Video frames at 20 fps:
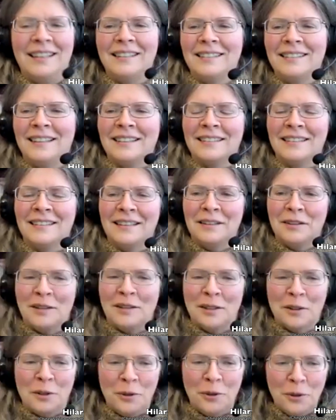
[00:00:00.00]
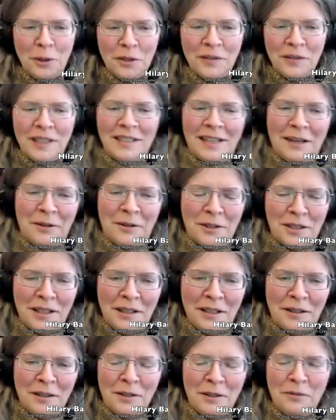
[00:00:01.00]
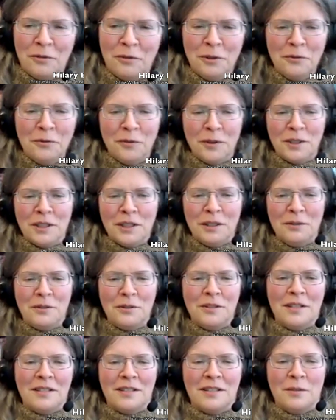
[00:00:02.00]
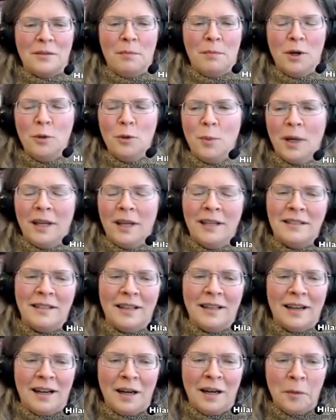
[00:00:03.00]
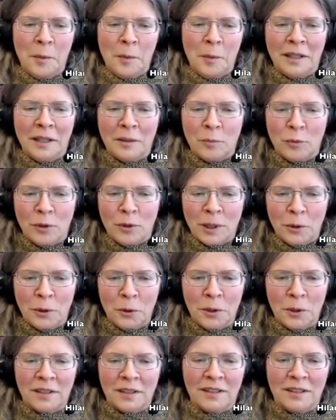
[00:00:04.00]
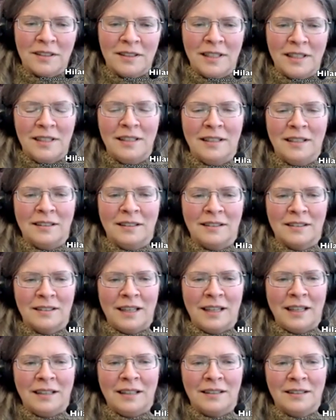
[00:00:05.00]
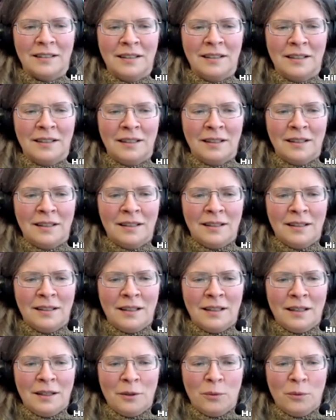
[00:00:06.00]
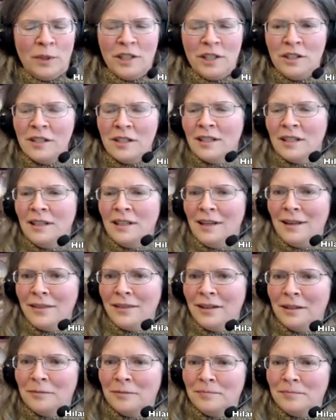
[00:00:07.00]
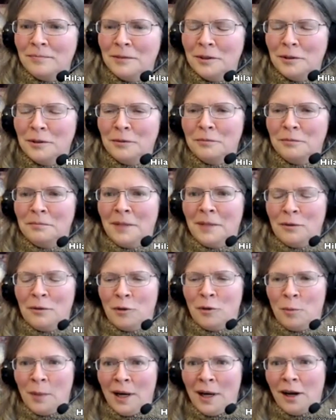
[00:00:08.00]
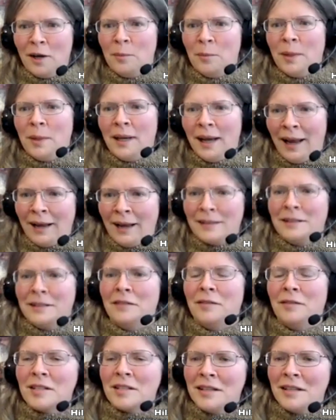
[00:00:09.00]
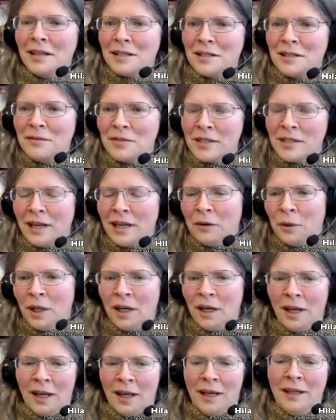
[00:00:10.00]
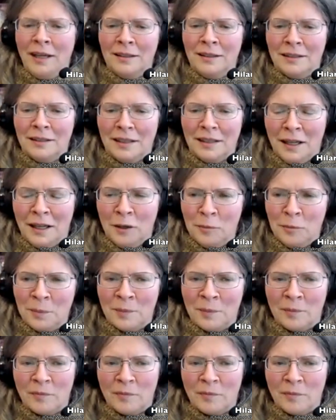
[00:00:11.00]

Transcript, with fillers: the, the call of integrity, fruitful to use this to mobilize the army and bring order to city and state, which is another remarkably active, assertive sounding line. Um,